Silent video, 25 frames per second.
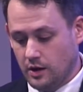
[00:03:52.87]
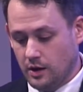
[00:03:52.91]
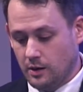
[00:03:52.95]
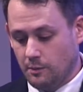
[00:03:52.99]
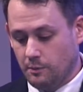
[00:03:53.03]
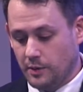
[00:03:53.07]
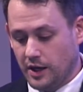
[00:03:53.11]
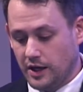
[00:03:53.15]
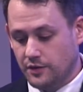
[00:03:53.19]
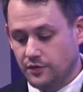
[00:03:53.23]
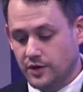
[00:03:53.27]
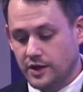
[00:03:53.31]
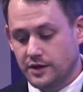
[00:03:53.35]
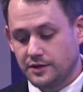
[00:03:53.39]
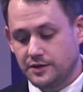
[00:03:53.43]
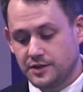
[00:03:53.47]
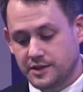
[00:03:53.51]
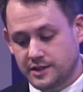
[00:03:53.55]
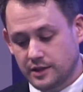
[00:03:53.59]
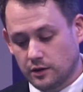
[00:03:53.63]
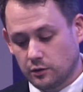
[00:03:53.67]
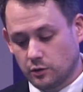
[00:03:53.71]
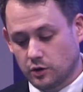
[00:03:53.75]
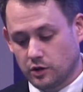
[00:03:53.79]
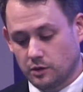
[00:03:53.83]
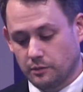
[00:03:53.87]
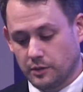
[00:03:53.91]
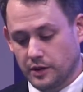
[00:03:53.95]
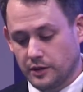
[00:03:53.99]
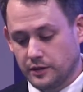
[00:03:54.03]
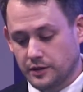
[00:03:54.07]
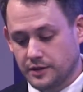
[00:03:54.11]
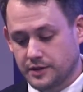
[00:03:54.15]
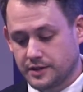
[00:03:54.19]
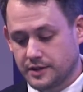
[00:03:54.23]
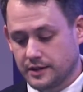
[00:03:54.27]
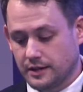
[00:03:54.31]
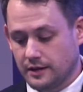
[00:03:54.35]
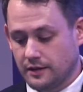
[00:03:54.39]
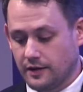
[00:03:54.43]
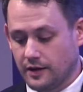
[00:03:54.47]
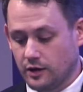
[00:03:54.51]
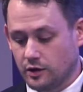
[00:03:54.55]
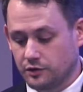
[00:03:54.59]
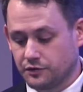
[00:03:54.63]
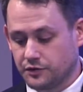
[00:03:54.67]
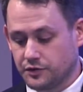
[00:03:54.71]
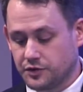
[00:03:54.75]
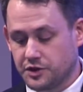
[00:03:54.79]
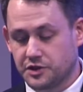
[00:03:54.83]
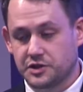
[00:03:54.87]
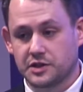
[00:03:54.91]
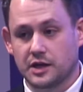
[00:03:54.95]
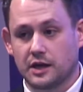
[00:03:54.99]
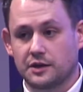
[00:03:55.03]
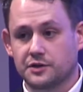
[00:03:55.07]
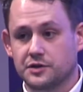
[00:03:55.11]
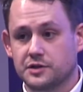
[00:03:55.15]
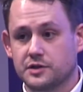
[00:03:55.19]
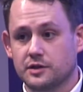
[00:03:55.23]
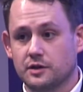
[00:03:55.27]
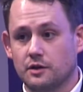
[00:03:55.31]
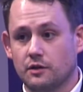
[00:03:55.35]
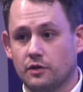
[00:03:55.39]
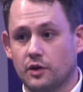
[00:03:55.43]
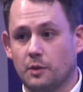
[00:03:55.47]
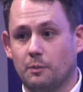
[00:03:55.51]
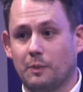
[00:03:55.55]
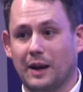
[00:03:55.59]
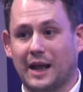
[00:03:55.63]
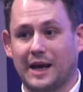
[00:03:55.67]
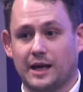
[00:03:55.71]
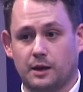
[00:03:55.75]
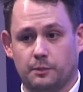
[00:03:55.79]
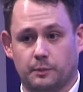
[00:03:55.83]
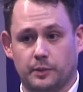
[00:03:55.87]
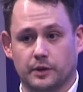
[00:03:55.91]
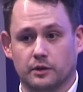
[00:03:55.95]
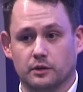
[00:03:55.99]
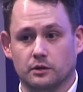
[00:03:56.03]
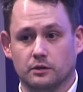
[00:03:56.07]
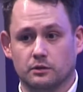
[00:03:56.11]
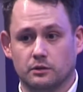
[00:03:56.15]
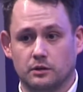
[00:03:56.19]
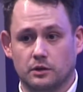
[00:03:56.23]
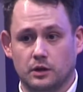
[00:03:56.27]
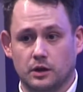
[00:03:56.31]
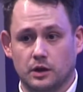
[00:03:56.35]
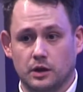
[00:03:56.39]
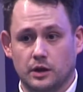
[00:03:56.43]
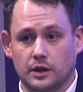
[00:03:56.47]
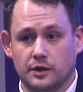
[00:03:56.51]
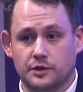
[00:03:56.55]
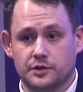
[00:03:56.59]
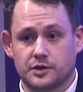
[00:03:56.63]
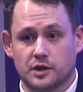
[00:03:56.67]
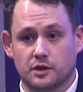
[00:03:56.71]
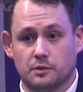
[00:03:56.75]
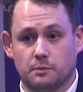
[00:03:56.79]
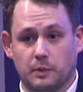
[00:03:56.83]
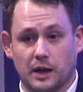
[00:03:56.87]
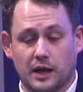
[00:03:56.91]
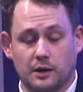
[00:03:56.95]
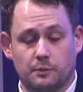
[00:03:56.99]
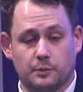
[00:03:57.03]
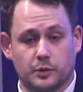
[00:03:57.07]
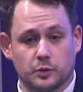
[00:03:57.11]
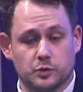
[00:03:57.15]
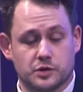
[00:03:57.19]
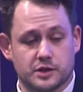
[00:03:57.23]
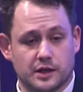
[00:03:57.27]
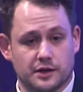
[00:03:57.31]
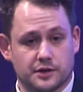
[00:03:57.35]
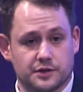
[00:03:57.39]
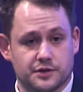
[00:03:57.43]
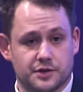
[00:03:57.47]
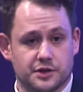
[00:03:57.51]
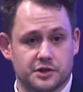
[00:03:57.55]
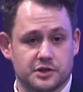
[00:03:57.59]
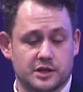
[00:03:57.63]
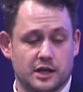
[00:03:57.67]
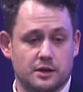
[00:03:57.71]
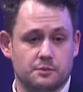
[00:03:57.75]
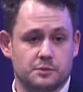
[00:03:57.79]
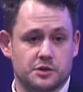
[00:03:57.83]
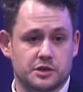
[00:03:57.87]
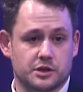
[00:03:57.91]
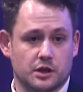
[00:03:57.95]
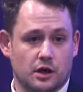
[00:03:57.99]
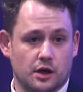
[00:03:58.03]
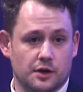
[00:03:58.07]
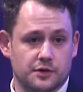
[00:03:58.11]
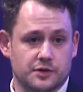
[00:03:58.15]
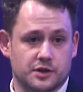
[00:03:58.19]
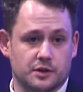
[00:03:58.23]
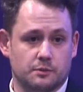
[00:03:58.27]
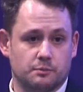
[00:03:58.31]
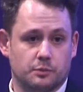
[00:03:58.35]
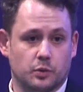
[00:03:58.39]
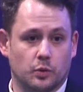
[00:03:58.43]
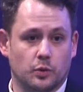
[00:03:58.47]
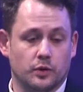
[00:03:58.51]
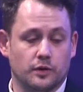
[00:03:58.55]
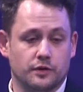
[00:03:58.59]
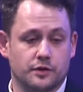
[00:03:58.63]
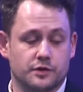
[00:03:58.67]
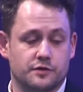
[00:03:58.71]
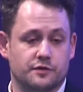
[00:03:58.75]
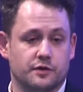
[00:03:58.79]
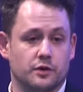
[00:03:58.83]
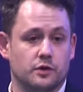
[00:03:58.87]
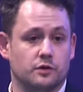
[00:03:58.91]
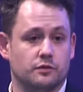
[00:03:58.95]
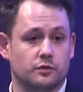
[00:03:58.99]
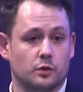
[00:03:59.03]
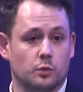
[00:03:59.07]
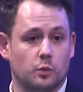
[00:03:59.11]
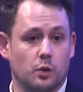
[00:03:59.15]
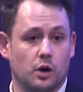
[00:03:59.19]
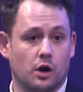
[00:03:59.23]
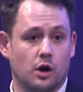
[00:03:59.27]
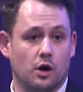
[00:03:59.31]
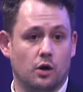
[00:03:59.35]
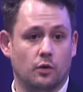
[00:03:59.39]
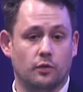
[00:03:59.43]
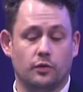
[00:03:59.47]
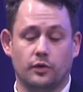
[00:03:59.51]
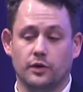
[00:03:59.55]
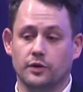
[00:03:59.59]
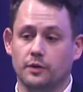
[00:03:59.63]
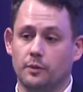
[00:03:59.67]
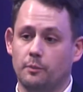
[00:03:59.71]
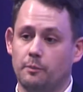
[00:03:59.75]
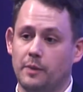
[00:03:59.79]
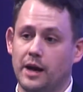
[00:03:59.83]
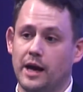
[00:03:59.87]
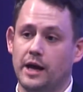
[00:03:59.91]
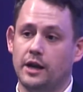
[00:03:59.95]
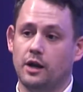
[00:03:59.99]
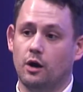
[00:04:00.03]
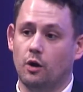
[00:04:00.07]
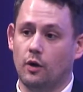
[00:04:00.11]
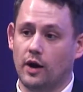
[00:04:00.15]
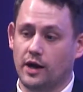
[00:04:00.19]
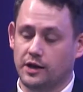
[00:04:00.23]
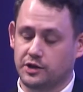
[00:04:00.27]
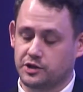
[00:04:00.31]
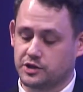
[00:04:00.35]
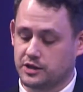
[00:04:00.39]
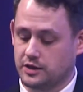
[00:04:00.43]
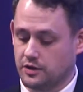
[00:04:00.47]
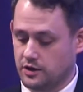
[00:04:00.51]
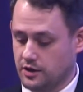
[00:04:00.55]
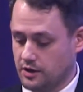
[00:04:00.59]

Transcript: But in the incel community, they often discuss the black pill. So the black pill takes the same starting point, this view of the world that men are actually the